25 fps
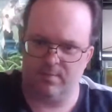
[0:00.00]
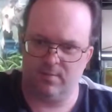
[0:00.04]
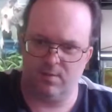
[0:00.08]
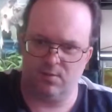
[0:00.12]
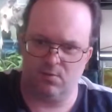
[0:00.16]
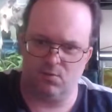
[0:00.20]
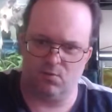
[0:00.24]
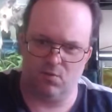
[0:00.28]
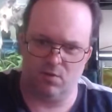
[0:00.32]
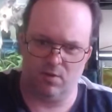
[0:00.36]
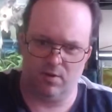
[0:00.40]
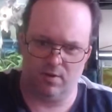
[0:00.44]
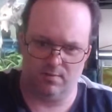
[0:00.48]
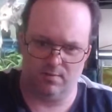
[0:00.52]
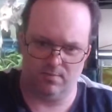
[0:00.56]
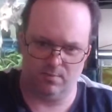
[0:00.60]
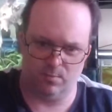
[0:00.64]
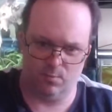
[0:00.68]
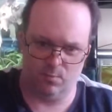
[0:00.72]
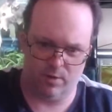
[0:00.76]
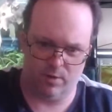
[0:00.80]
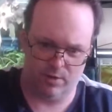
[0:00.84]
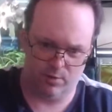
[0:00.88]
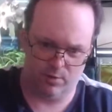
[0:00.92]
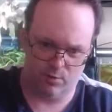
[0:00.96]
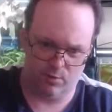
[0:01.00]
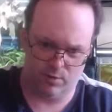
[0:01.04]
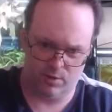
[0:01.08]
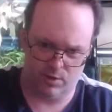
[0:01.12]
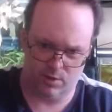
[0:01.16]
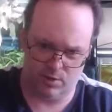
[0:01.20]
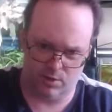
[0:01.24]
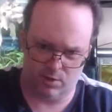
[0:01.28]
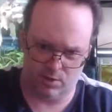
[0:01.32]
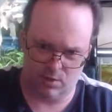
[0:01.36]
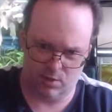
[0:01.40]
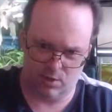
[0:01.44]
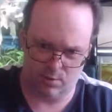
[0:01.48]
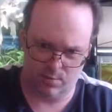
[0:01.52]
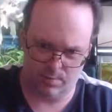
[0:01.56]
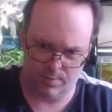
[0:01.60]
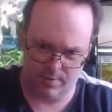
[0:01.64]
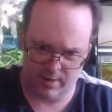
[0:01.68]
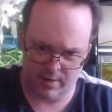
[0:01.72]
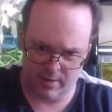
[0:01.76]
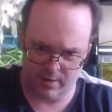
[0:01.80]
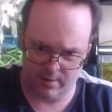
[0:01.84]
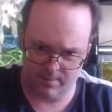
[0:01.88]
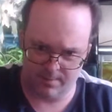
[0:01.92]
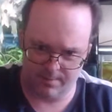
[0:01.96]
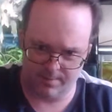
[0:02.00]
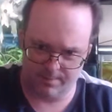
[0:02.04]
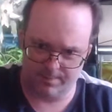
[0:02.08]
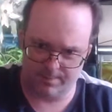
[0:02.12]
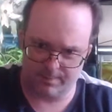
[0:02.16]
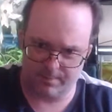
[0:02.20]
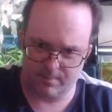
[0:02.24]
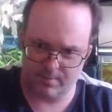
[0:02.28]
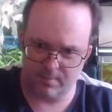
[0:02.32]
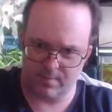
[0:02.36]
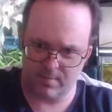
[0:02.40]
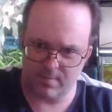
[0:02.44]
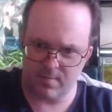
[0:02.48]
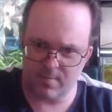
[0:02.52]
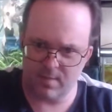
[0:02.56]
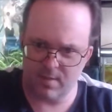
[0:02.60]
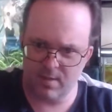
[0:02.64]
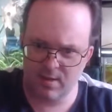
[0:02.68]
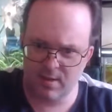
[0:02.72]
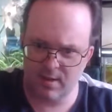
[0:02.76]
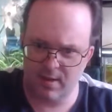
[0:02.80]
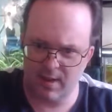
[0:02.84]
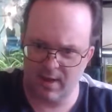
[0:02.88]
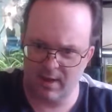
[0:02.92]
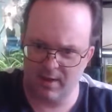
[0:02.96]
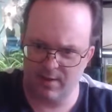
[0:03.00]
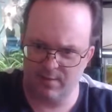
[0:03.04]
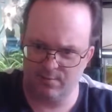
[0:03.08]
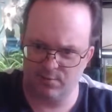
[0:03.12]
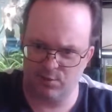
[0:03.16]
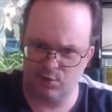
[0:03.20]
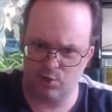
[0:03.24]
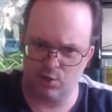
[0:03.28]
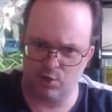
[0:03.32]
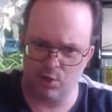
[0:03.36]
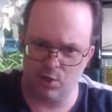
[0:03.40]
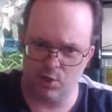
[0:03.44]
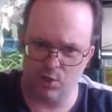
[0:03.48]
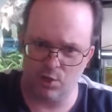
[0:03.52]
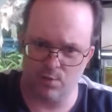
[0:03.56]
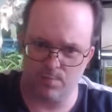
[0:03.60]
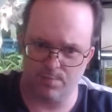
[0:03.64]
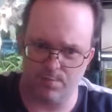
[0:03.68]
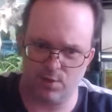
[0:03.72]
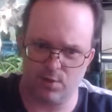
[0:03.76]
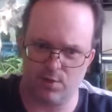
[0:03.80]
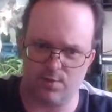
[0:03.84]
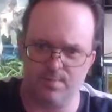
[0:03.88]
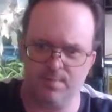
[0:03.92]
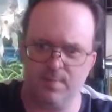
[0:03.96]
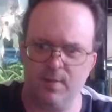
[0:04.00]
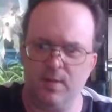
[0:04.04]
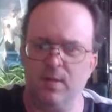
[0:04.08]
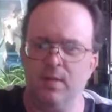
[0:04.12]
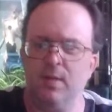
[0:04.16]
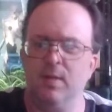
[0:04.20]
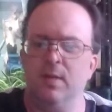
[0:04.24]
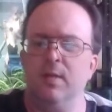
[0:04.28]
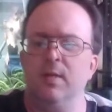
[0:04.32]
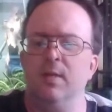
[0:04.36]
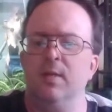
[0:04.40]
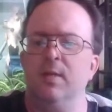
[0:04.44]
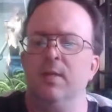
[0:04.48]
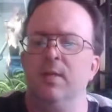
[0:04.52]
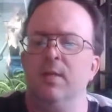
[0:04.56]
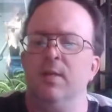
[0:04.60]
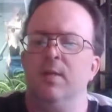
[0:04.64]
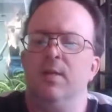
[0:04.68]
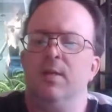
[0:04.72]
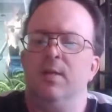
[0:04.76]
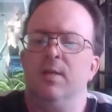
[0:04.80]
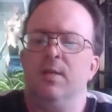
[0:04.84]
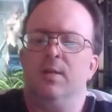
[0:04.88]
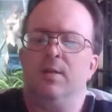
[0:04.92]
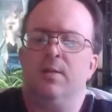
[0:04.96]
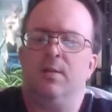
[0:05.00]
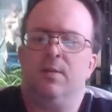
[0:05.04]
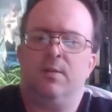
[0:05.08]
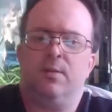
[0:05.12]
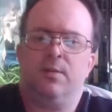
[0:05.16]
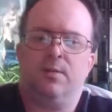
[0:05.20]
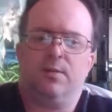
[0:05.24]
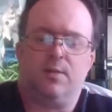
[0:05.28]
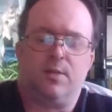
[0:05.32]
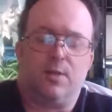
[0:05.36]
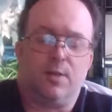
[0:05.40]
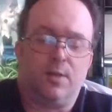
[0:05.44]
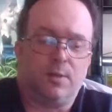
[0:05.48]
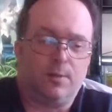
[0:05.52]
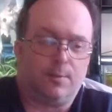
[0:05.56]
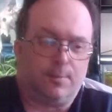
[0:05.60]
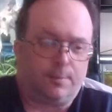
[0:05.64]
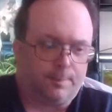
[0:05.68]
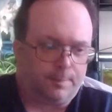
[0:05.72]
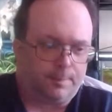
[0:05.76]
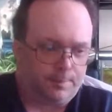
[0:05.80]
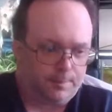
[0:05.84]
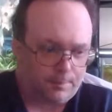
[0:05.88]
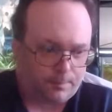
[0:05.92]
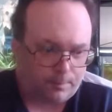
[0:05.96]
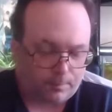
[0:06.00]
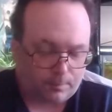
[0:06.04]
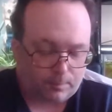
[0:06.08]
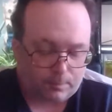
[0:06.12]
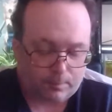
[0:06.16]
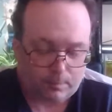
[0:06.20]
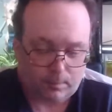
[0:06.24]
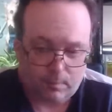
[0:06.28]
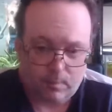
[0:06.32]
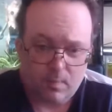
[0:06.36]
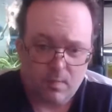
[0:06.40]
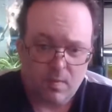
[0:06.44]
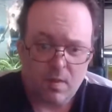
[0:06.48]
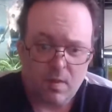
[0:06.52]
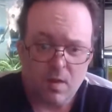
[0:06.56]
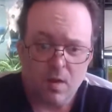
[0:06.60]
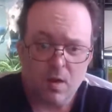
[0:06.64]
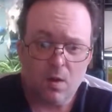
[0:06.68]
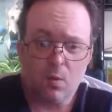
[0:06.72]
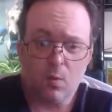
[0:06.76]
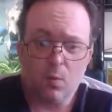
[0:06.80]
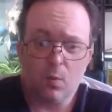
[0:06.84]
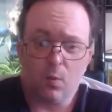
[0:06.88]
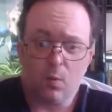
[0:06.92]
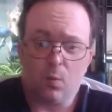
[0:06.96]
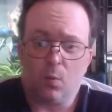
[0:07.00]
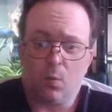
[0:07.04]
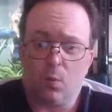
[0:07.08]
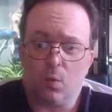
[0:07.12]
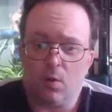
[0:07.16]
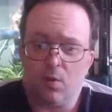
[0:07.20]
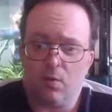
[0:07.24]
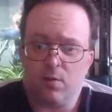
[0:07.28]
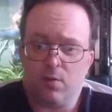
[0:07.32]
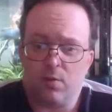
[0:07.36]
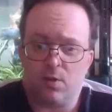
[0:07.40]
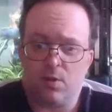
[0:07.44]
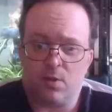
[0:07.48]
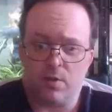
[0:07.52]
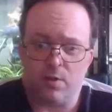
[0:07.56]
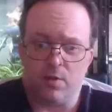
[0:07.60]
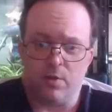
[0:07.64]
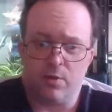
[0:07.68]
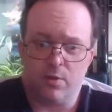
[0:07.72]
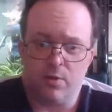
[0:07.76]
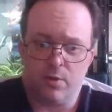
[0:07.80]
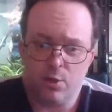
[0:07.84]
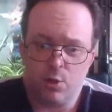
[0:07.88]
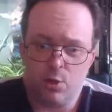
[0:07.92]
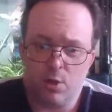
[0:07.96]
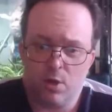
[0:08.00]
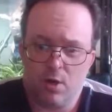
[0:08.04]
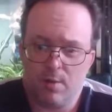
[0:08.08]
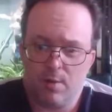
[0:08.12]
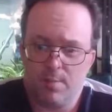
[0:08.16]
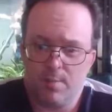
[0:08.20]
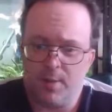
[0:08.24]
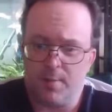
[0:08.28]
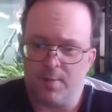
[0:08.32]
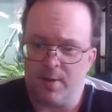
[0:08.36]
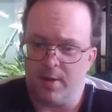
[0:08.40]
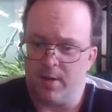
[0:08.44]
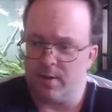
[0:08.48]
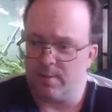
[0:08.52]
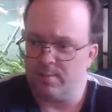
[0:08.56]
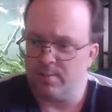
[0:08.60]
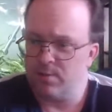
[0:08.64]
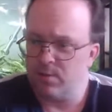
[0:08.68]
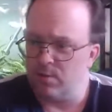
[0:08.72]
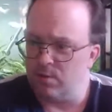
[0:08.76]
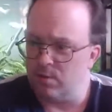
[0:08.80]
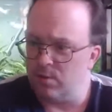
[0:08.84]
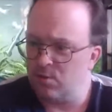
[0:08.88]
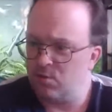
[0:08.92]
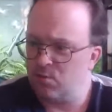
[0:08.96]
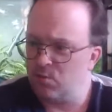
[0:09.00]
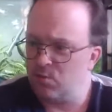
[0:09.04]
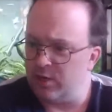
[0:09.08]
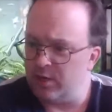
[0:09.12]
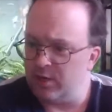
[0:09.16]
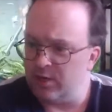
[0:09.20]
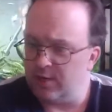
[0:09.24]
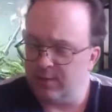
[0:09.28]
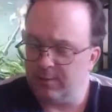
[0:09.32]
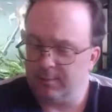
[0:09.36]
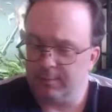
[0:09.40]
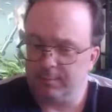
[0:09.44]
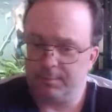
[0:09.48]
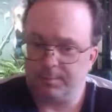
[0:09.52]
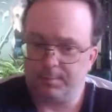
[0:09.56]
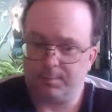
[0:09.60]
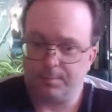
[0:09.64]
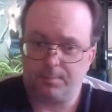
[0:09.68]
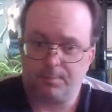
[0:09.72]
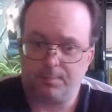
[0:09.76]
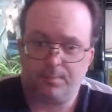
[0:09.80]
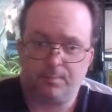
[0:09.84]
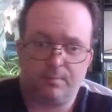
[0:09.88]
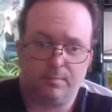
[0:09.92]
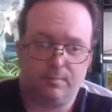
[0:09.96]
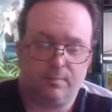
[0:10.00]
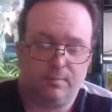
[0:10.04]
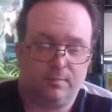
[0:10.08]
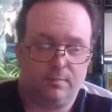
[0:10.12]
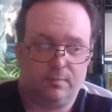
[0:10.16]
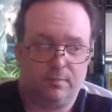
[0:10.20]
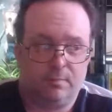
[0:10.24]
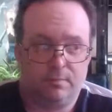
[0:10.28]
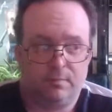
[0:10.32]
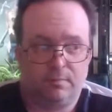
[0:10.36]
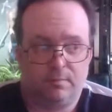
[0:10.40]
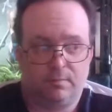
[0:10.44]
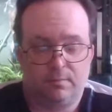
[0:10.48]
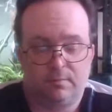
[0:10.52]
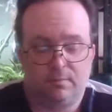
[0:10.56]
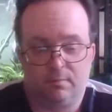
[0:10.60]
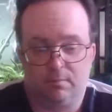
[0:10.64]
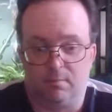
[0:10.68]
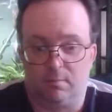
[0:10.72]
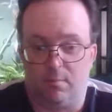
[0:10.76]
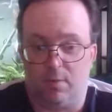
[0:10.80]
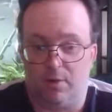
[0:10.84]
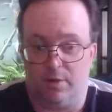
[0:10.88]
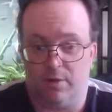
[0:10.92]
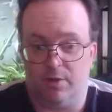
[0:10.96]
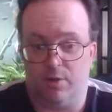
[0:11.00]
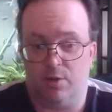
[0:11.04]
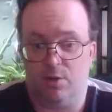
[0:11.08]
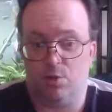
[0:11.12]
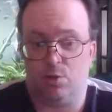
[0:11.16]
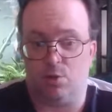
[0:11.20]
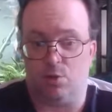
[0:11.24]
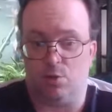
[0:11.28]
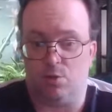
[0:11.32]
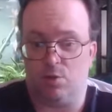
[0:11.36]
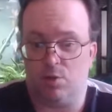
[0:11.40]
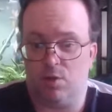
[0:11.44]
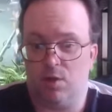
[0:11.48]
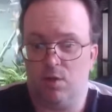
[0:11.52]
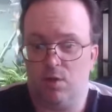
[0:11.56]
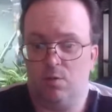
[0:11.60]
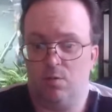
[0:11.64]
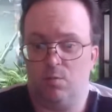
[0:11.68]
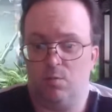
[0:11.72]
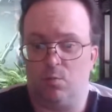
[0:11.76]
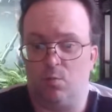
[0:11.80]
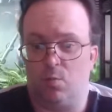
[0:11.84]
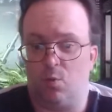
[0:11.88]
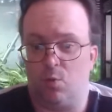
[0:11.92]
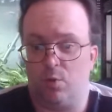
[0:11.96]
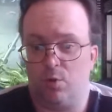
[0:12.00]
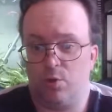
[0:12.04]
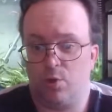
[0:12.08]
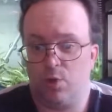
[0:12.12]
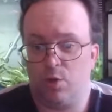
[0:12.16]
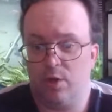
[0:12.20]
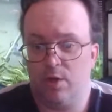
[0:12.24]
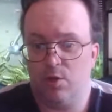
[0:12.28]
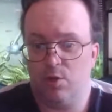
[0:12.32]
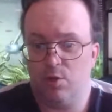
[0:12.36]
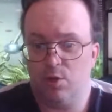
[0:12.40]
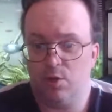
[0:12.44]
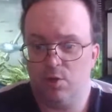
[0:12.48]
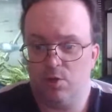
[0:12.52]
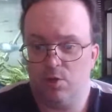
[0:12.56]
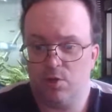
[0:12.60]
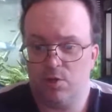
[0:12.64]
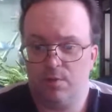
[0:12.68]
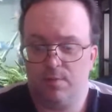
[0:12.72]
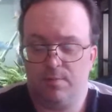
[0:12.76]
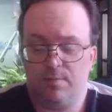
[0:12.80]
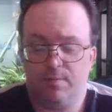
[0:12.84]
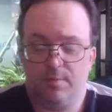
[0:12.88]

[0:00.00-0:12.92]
It's all right. Weird noises. Opening a can of slurps. So, what has the Sharpie been up to this week? Monday and Tuesday, water changes.